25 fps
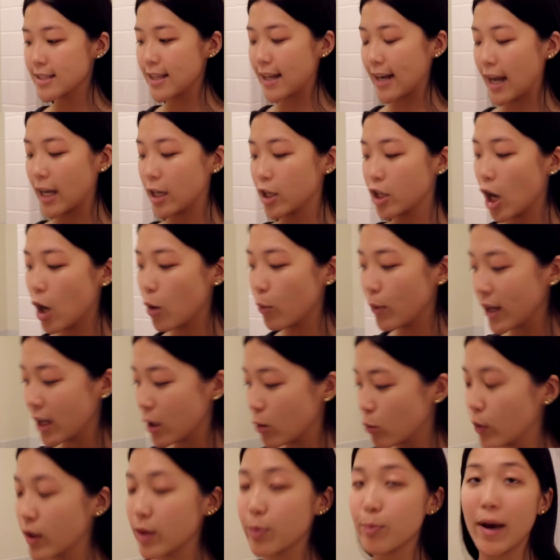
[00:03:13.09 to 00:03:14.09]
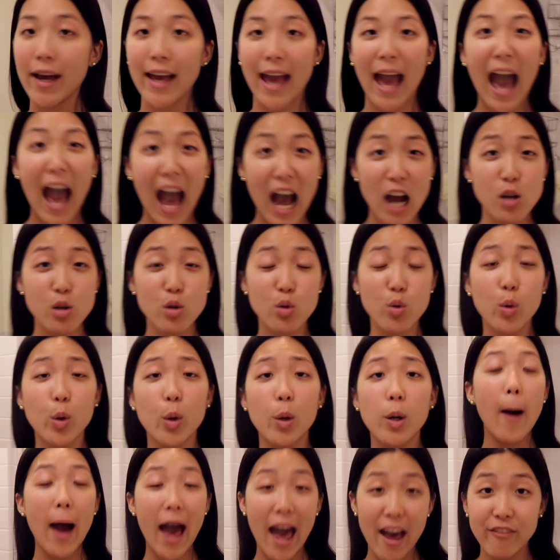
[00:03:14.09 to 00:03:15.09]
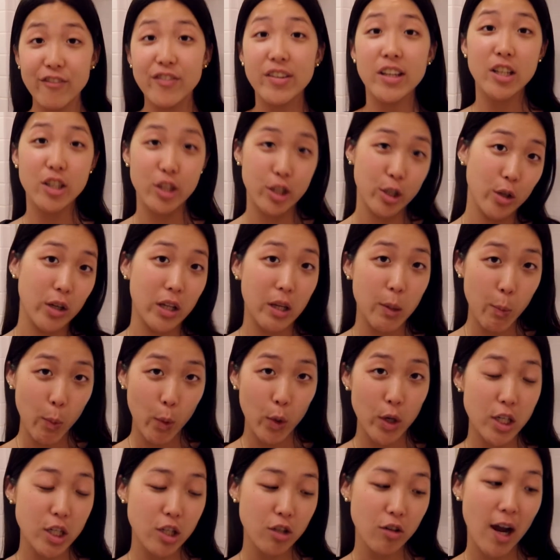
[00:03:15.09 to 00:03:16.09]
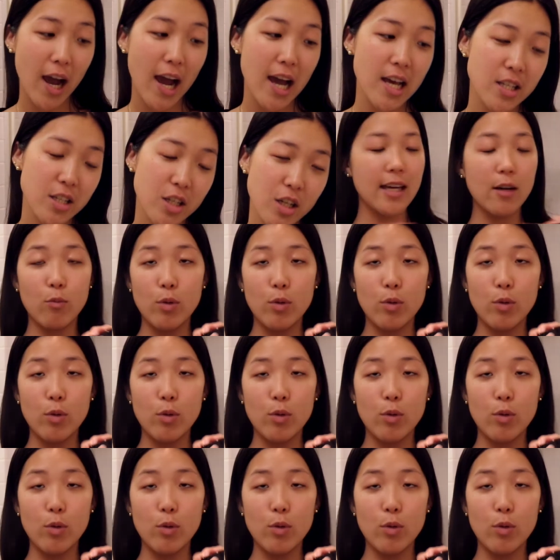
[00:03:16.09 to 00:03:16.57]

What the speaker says: then I go in with my actual heavy-duty moisturizer.